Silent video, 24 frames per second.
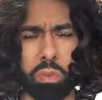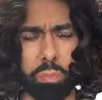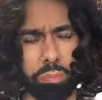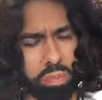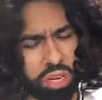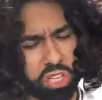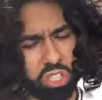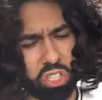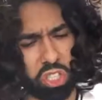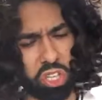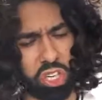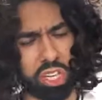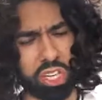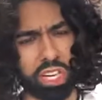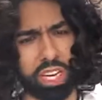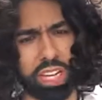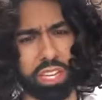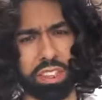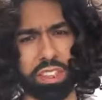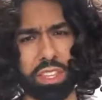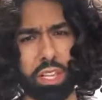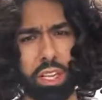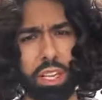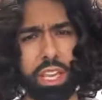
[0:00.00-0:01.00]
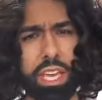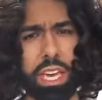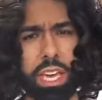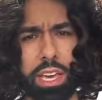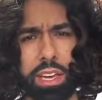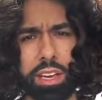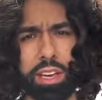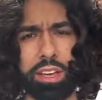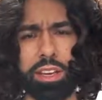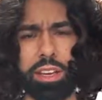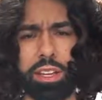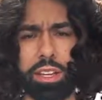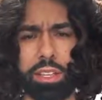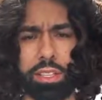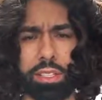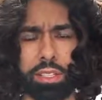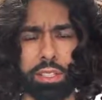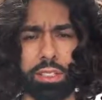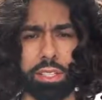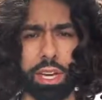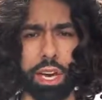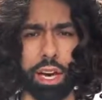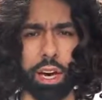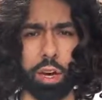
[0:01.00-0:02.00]
Make sure to click the link
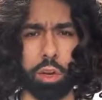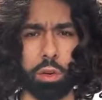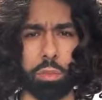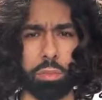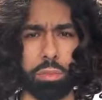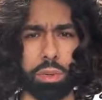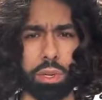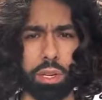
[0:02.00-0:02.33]
down